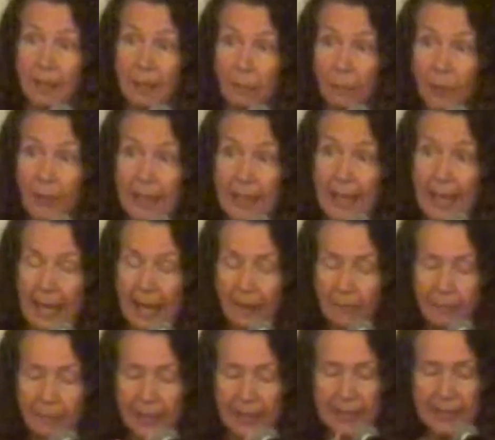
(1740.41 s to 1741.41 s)
we
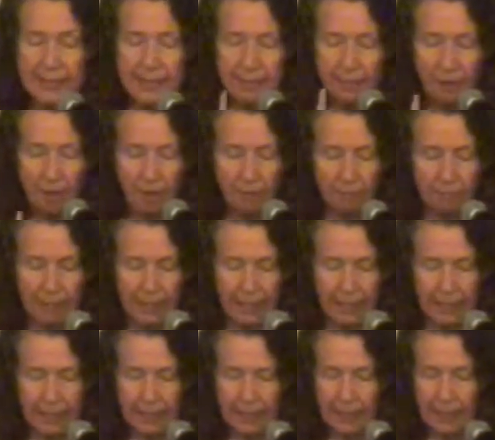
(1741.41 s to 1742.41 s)
have, but it's not
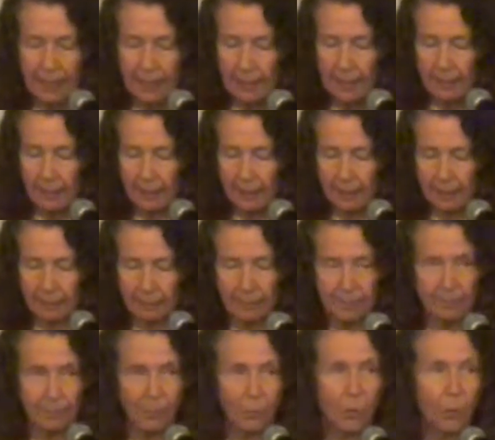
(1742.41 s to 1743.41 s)
ready,
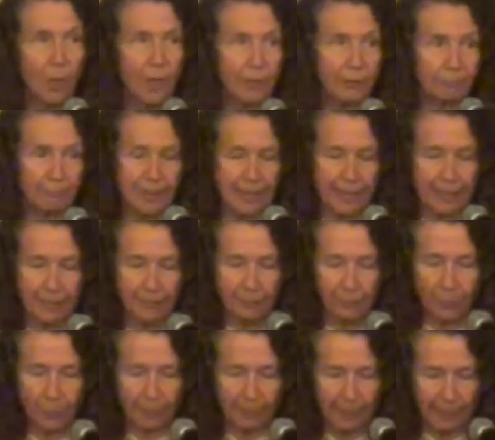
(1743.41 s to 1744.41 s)
quite ready
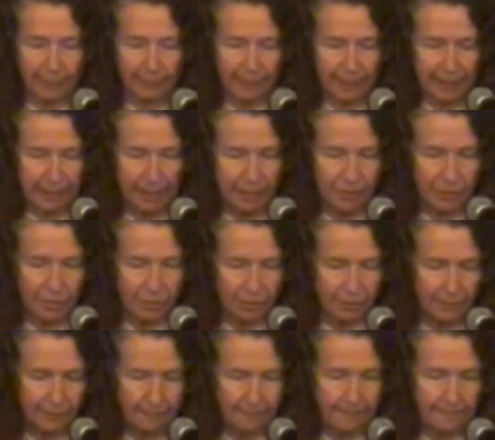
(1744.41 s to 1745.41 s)
for
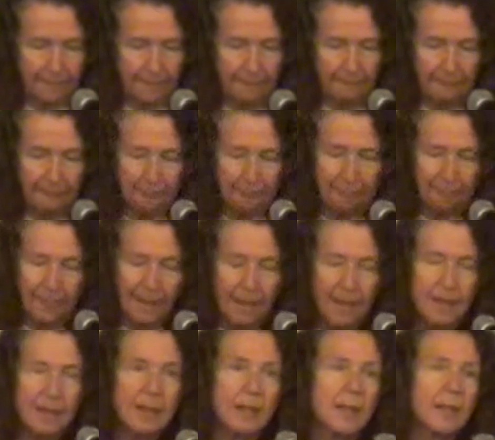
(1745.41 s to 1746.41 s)
publication.
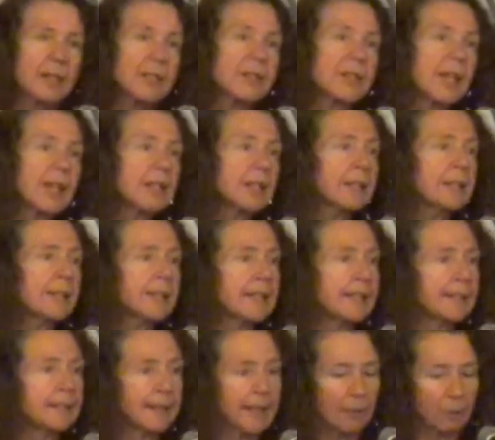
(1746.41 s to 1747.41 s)
A second
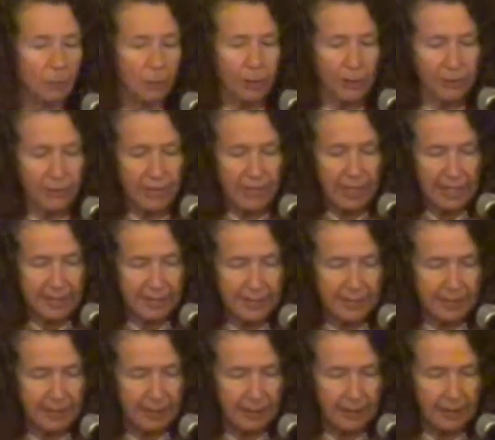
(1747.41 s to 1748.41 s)
thing that we're
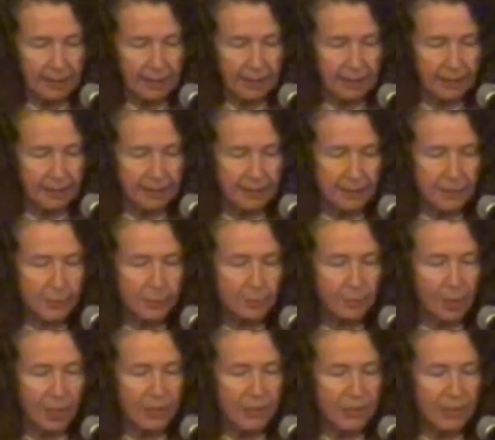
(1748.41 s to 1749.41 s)
testing in this
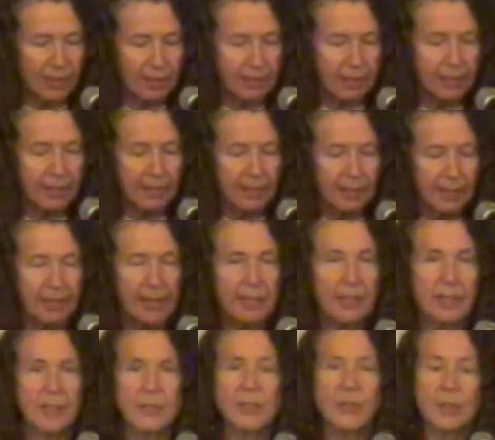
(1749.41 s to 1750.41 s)
project
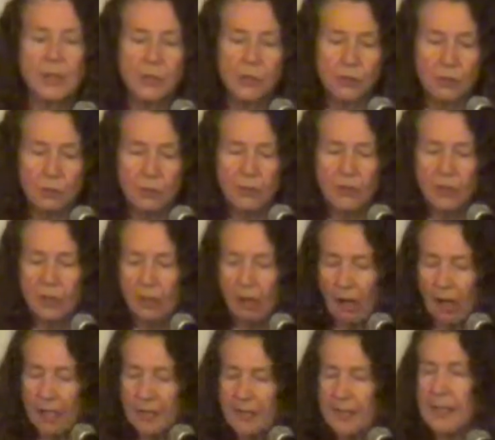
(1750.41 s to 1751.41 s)
is the students'
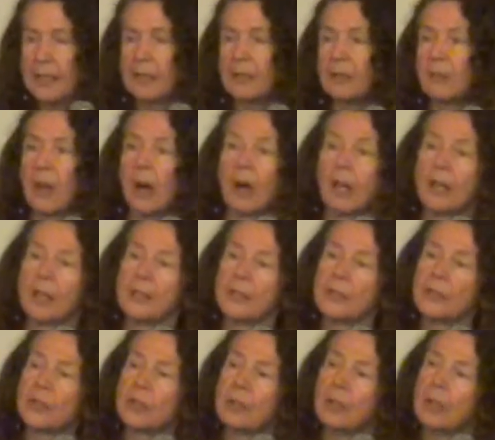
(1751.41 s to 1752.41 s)
content
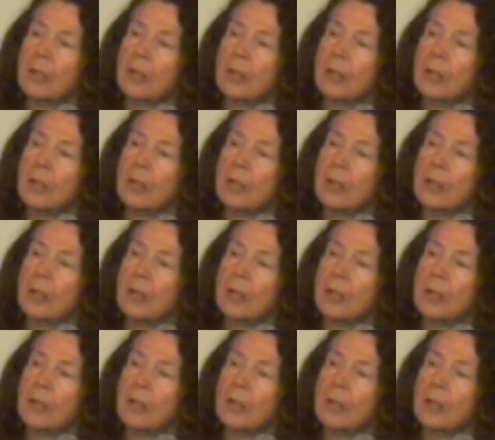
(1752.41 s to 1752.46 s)
knowledge.